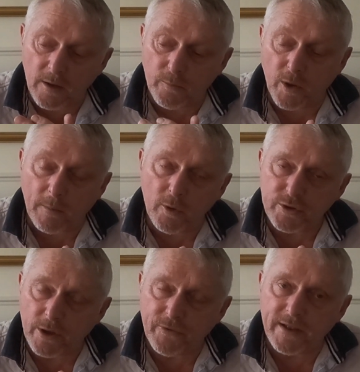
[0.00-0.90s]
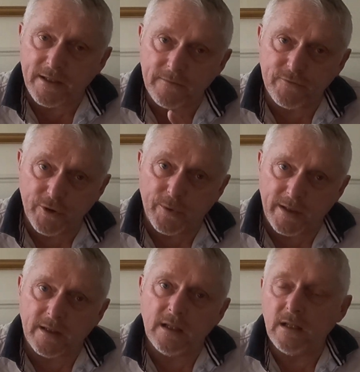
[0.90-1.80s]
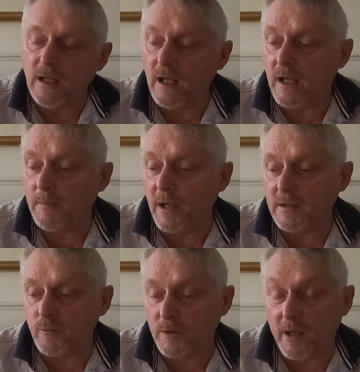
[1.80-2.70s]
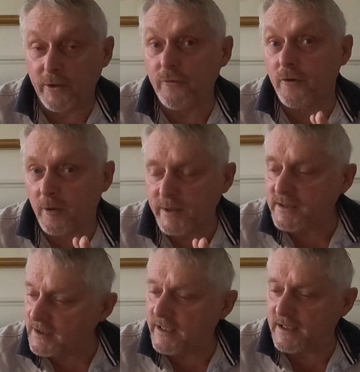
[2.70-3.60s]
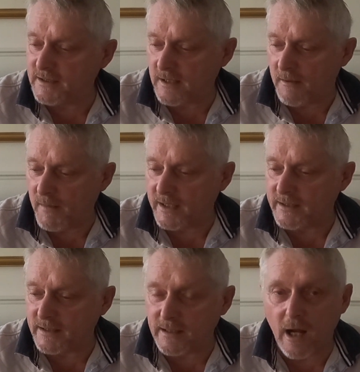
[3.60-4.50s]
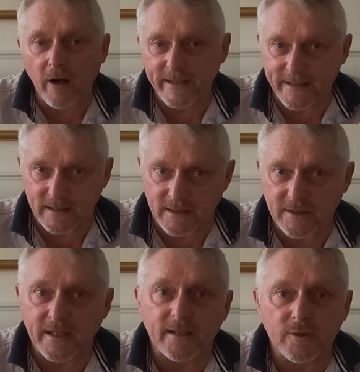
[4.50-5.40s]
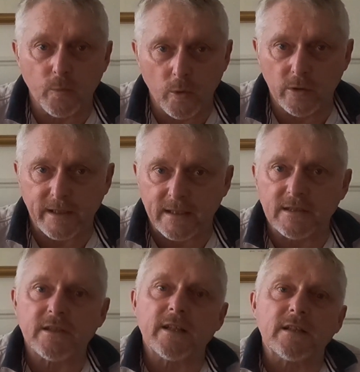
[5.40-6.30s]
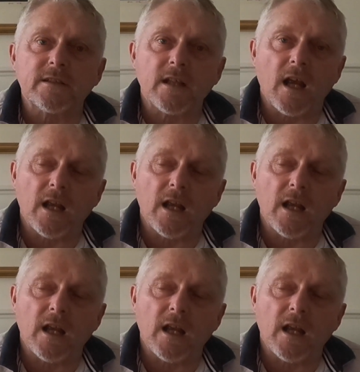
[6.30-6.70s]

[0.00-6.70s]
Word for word: What I'm also thinking of doing, one of my other hobbies is making hiking sticks and walking sticks.